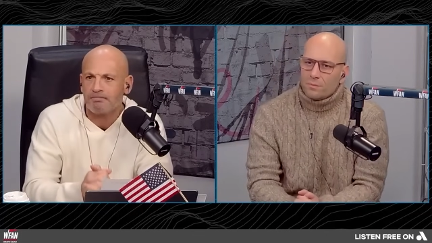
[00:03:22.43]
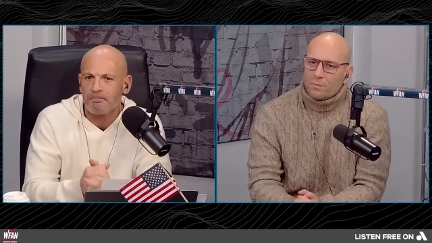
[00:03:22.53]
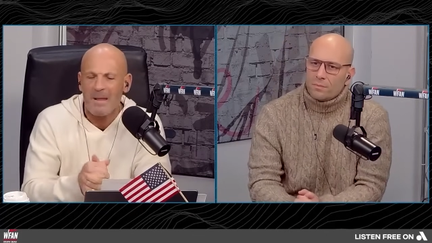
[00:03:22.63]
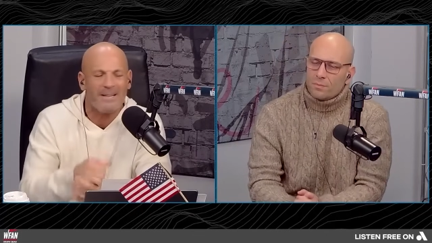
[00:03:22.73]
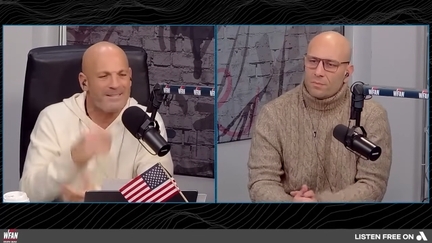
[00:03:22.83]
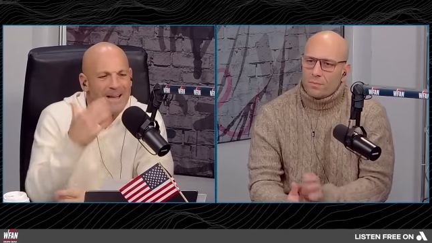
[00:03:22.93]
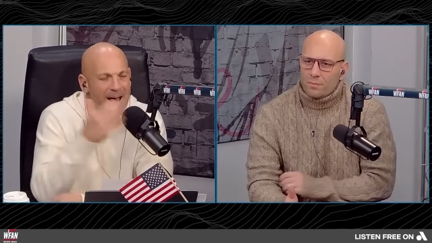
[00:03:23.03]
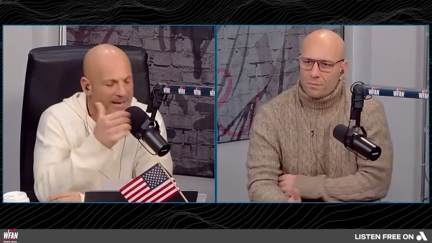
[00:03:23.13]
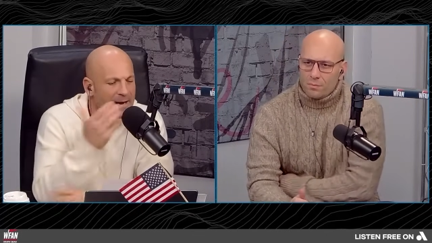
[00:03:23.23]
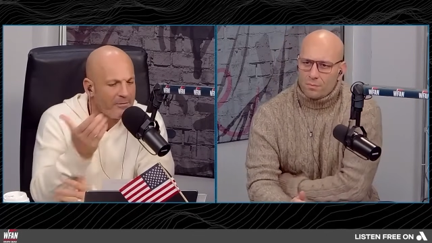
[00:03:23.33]
Speaker 1: It's not
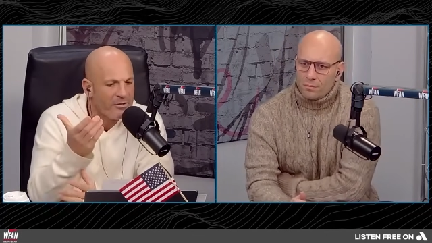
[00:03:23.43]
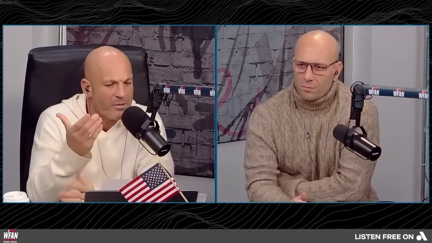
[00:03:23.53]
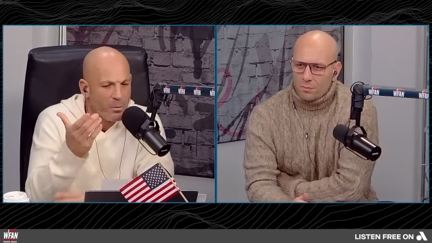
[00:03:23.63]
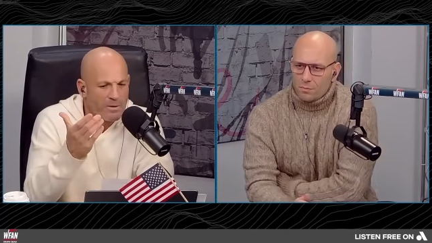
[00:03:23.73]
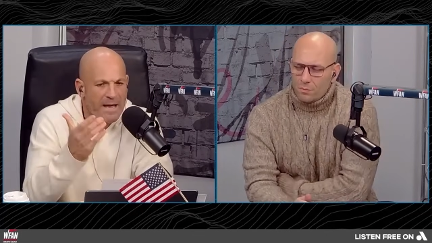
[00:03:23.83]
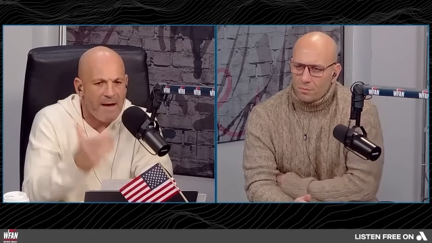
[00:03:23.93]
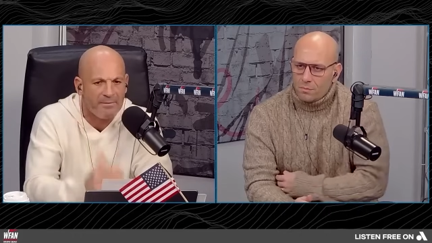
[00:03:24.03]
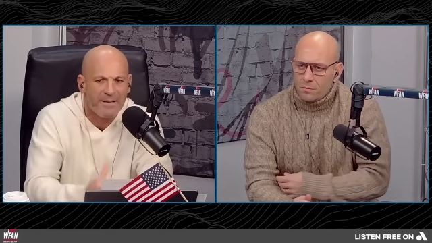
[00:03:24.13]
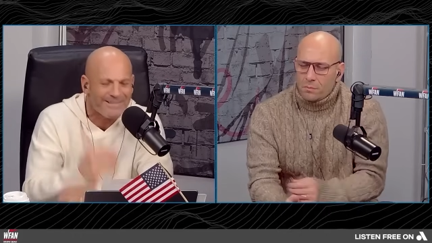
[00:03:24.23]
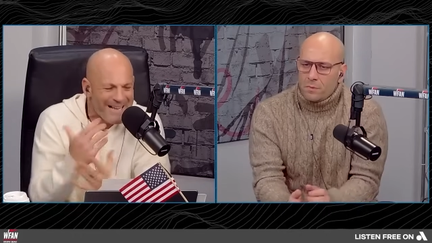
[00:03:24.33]
again. I've used the word
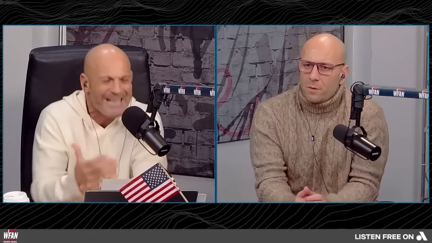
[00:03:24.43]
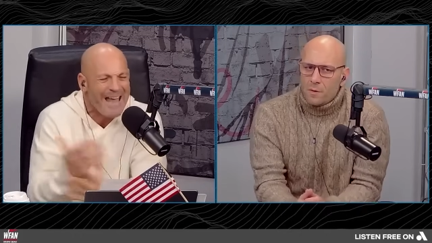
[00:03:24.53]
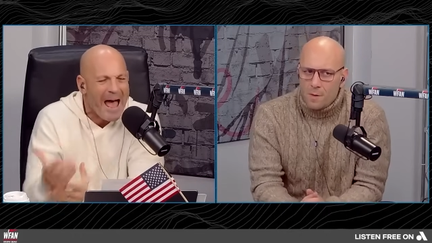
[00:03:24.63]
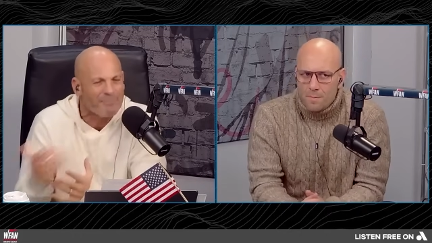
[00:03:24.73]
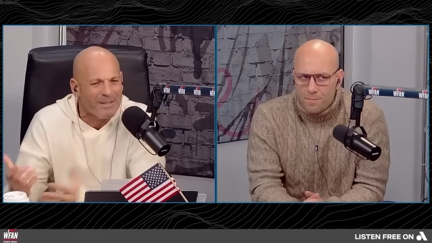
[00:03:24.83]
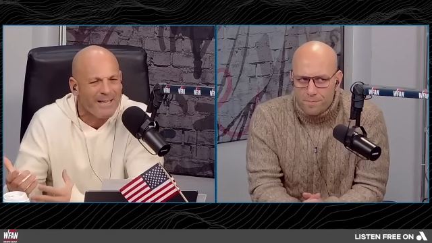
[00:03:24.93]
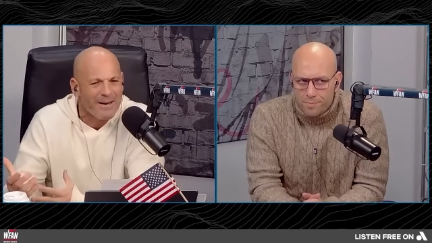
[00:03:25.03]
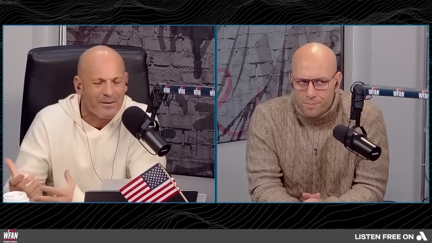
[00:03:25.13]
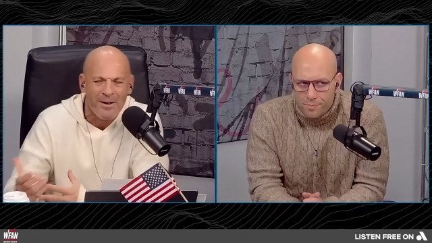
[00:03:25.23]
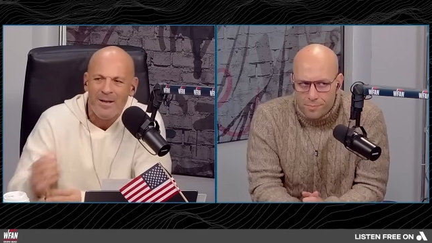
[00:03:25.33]
cavalier. It's not
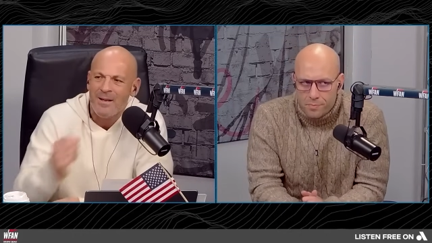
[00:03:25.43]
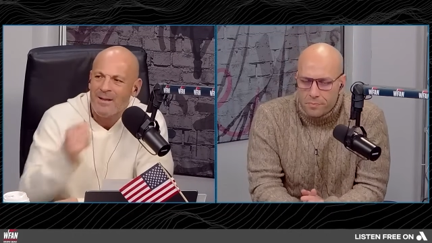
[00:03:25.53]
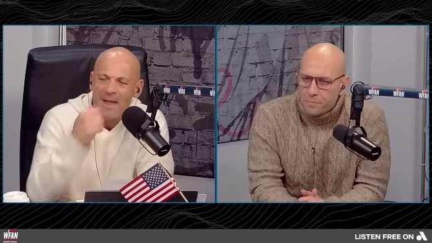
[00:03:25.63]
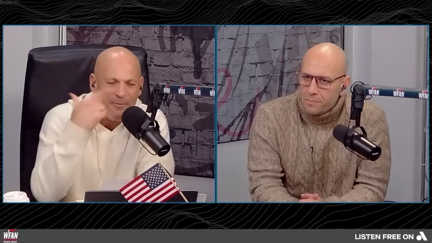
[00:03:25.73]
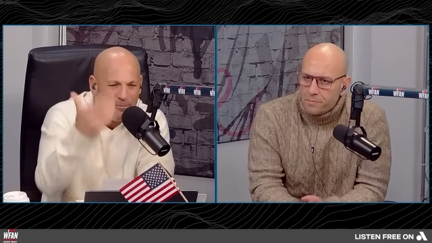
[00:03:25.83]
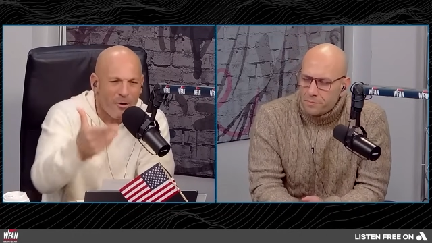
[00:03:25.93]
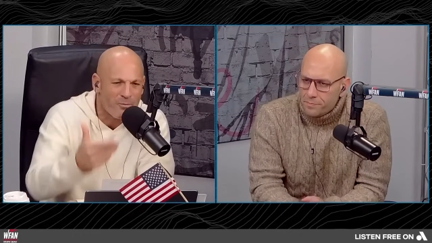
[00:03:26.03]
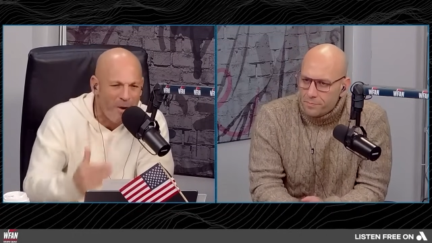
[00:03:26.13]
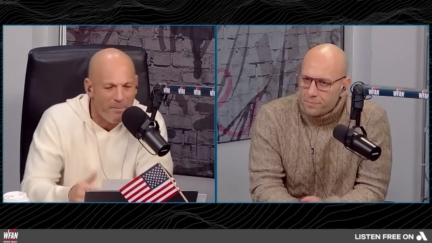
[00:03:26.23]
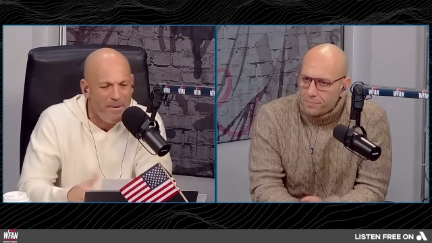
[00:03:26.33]
cavalier. Yeah, first
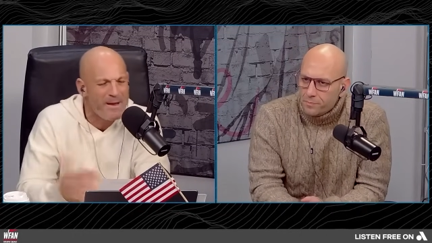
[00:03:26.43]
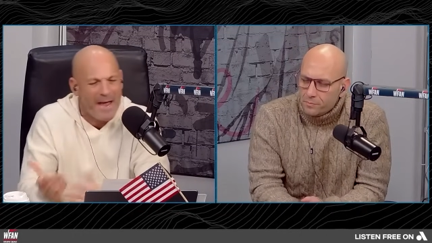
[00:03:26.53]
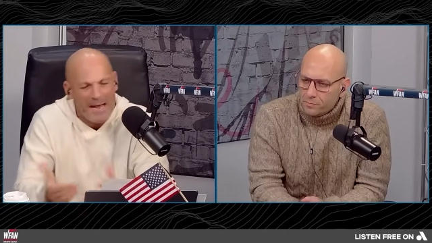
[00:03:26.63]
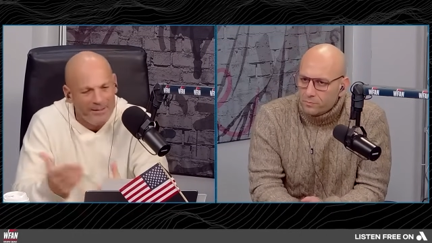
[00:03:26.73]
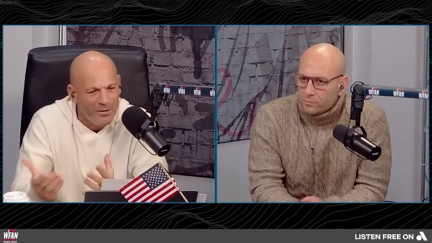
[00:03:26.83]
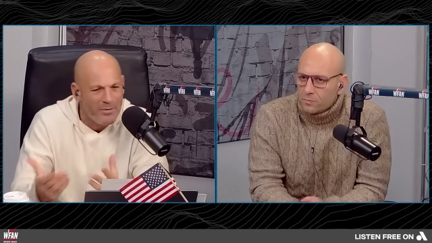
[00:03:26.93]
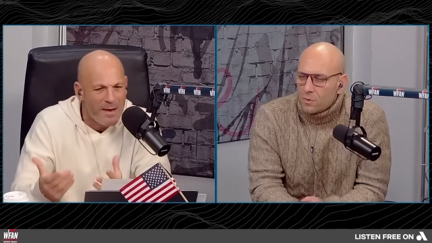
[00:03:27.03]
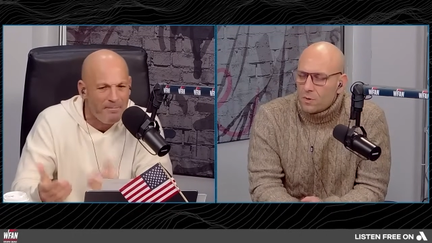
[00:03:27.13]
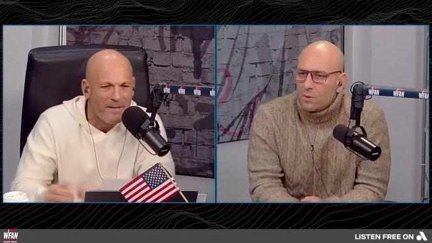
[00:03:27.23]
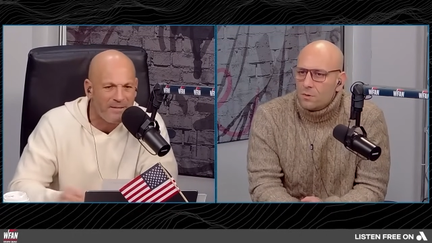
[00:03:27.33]
round pick. How do you do that
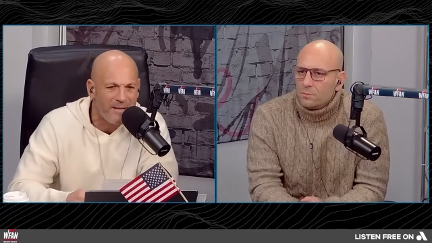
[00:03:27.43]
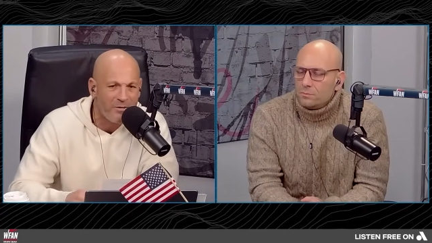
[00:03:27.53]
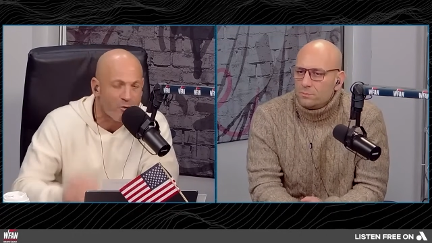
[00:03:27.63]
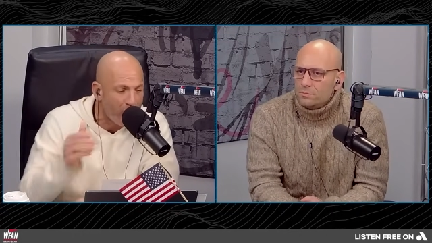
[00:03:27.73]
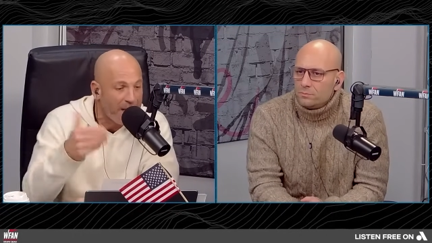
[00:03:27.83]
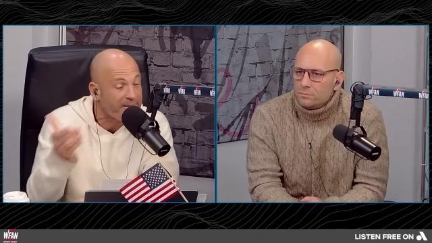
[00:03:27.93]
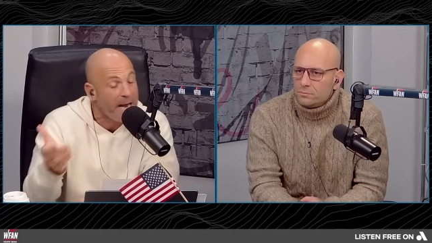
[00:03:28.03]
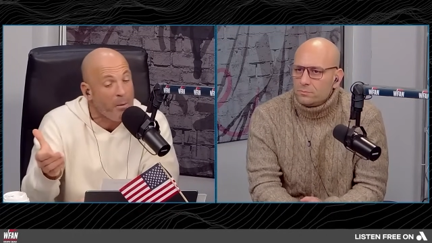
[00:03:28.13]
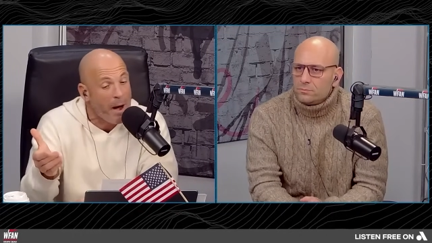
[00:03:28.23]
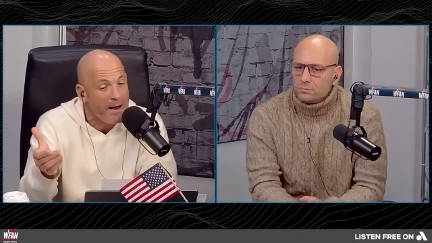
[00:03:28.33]
midseason trade? I'll tell you
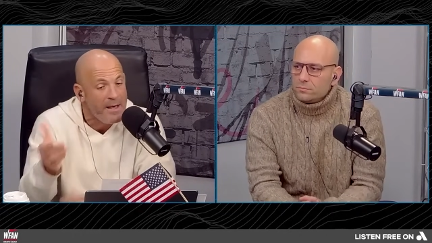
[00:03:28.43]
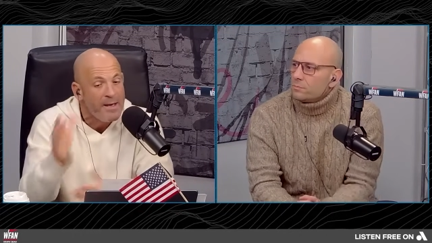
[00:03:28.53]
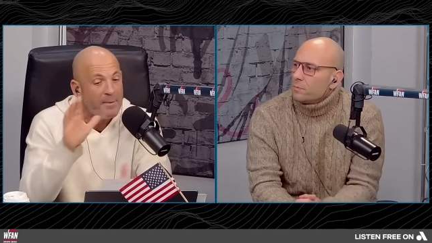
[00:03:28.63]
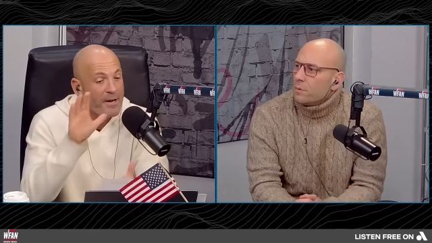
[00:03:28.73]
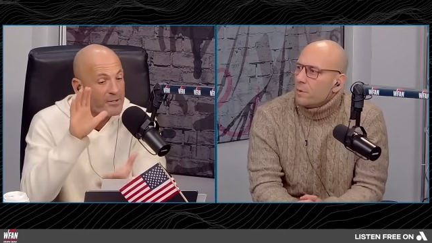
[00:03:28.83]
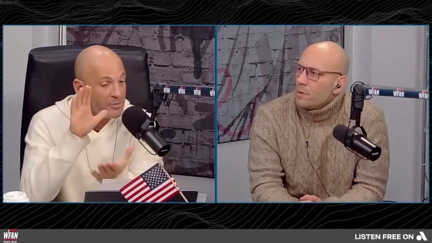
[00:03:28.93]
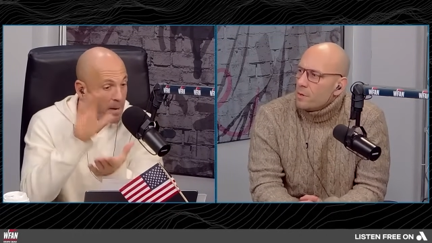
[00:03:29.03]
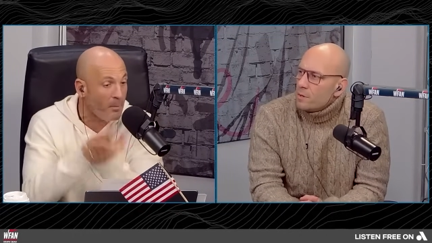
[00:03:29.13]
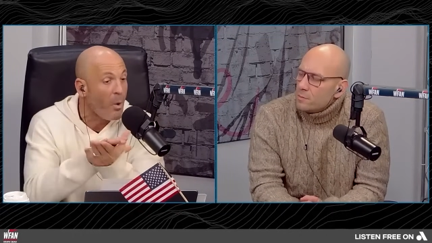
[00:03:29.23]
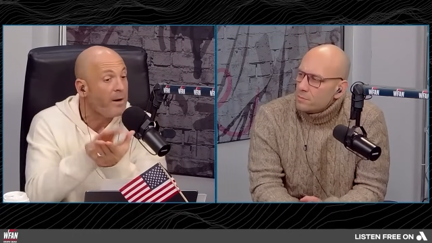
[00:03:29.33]
why. Because
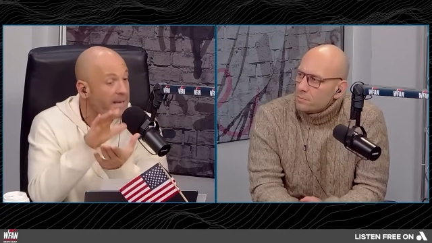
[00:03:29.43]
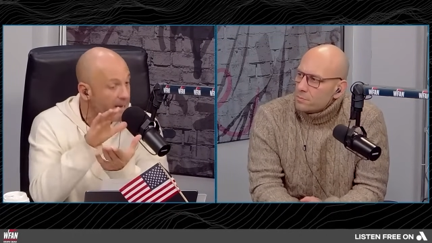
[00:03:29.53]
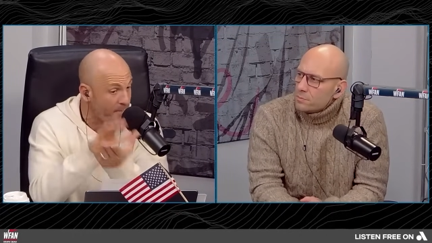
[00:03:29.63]
number one, it might